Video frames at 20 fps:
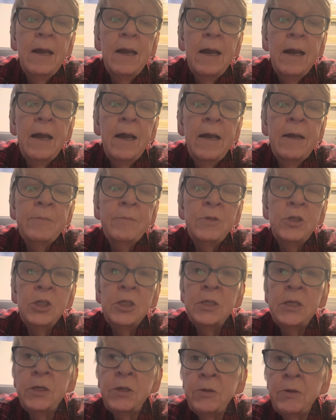I'm
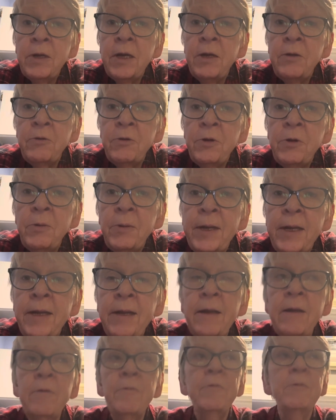just under 100 away
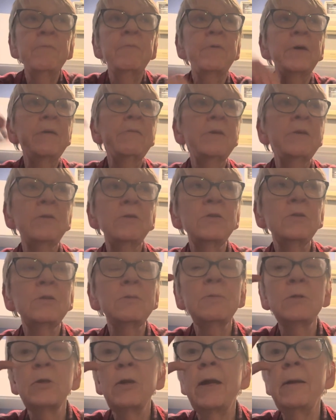now from 500
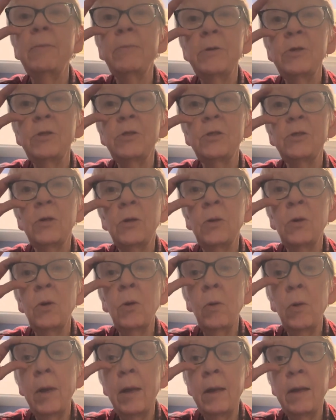subscribers.
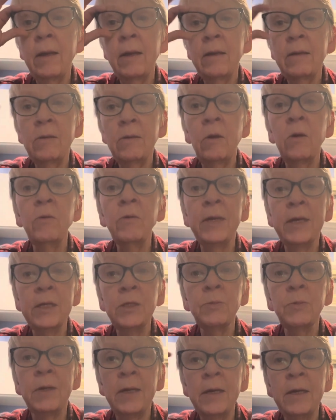So, oh,
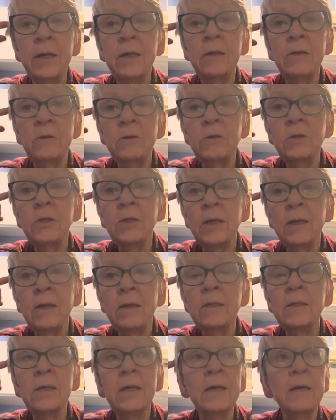that's what I got to do
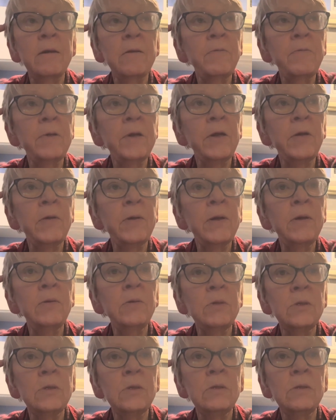tonight. I got to figure
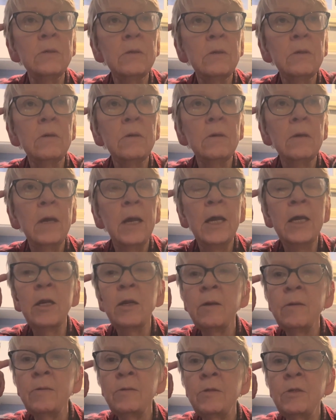out, I got
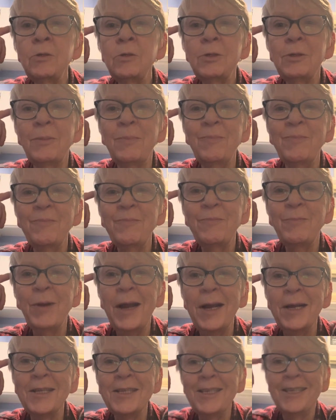to do some
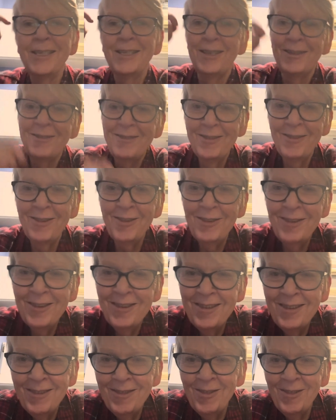practice
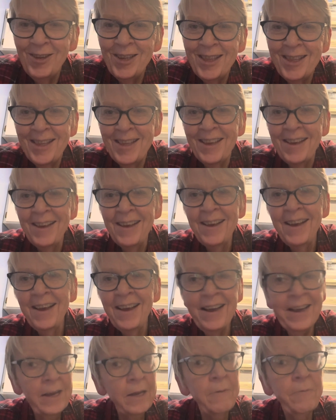with,
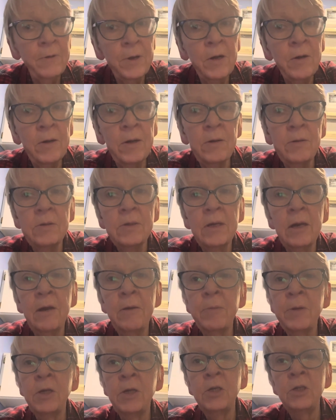I got to figure out how
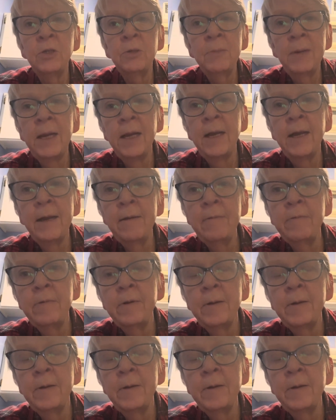I'm going to do my live.